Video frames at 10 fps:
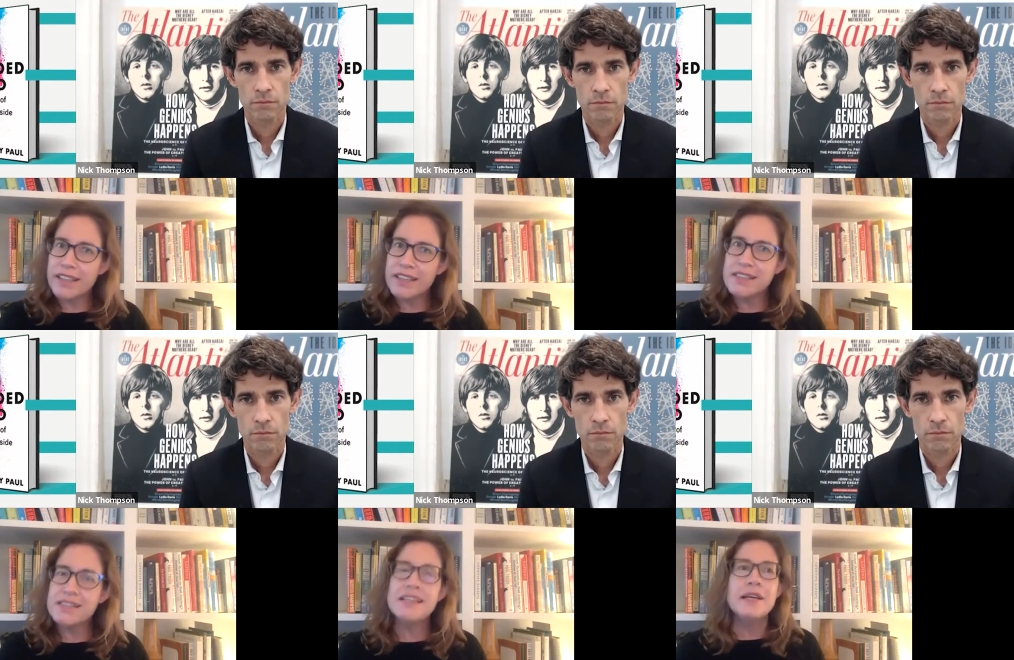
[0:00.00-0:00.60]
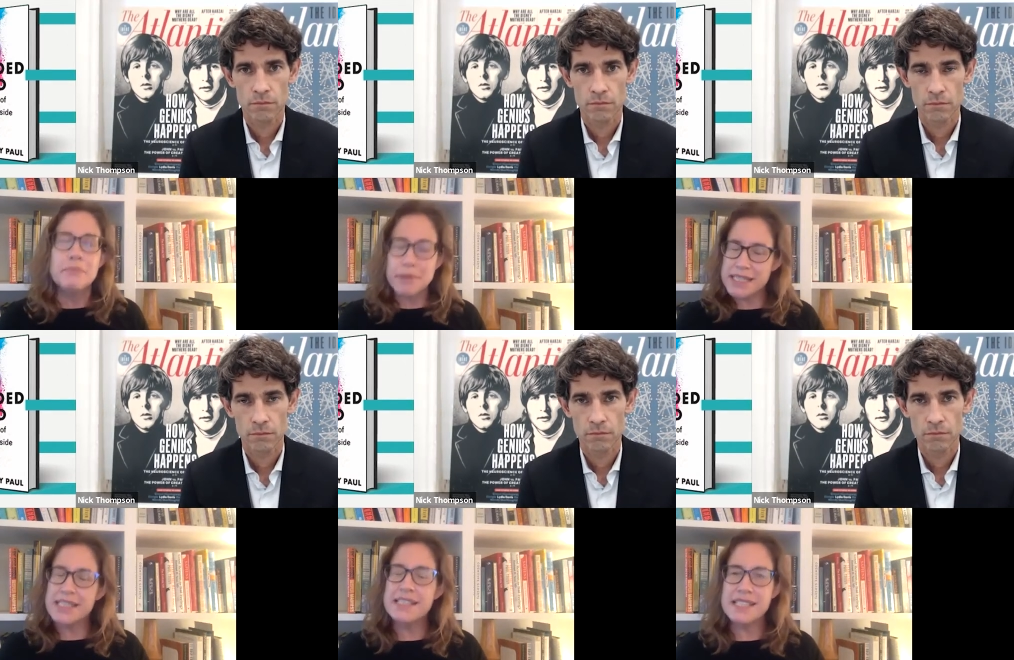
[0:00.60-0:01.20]
Speaker 1: these
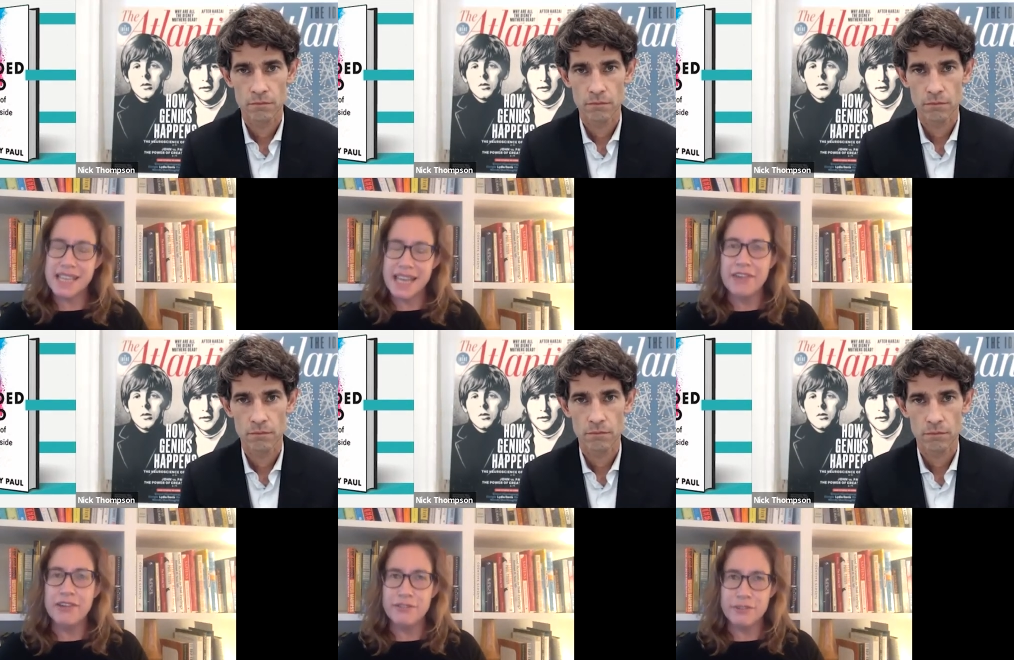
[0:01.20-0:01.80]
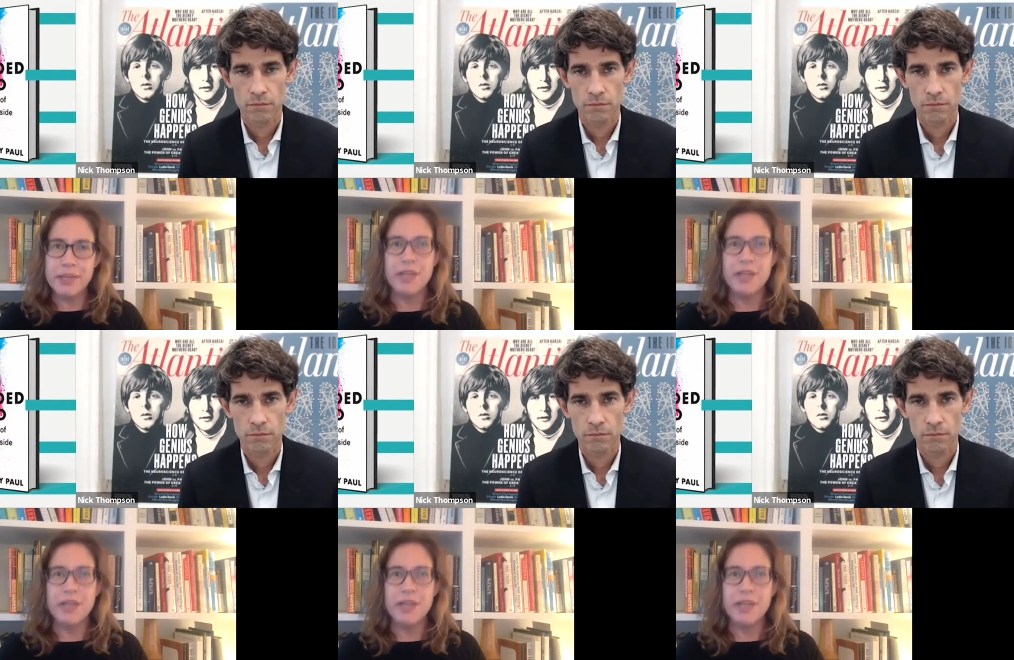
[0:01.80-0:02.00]
pieces together for